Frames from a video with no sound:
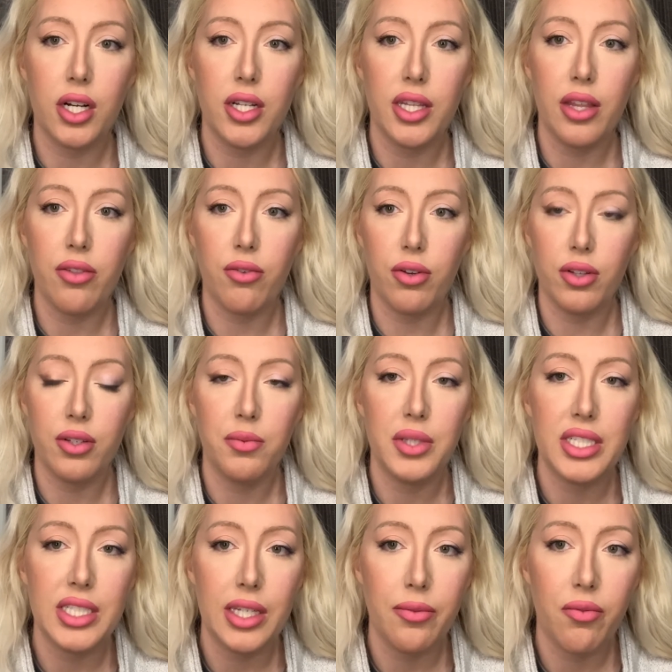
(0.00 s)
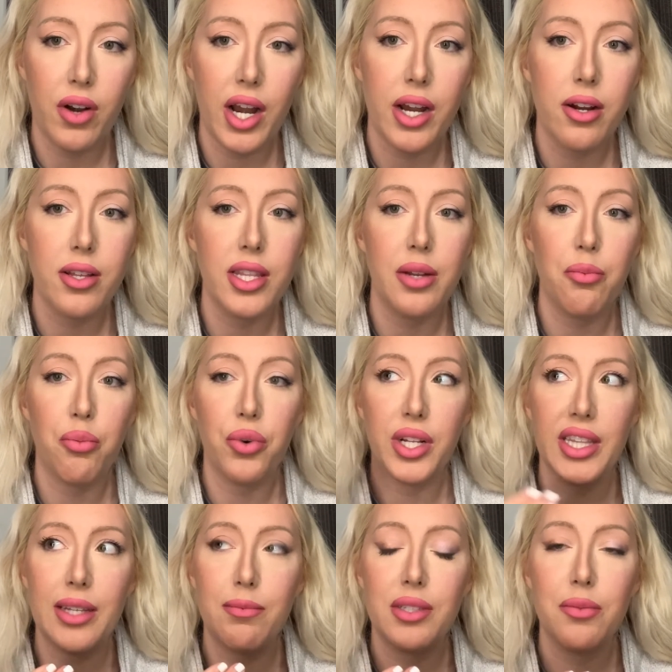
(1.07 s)
and then throw them in the deep fryer and then bring
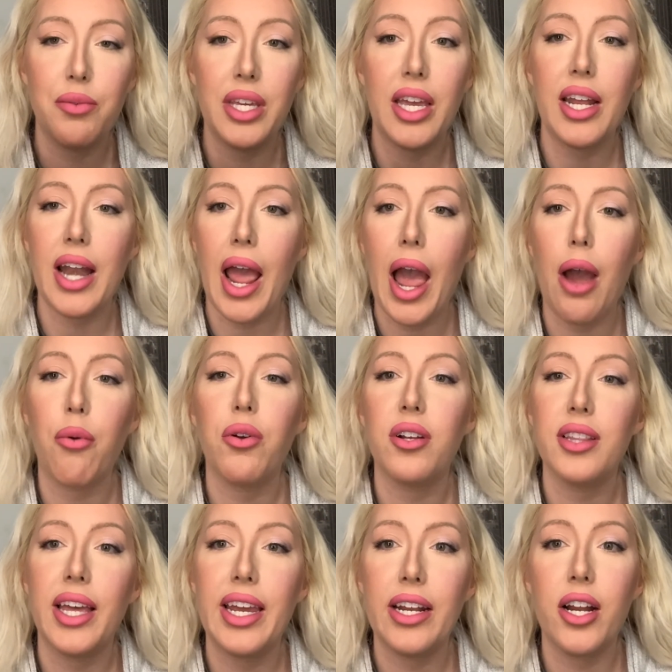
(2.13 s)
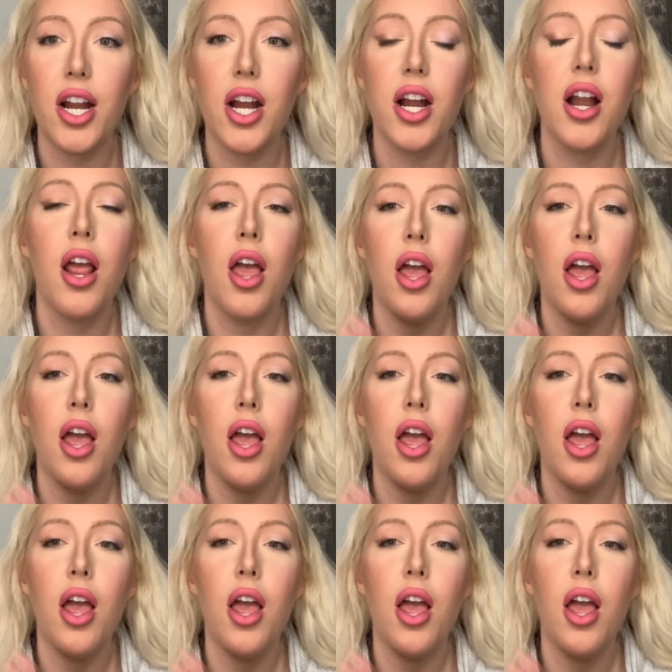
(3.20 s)
them to me an hour later?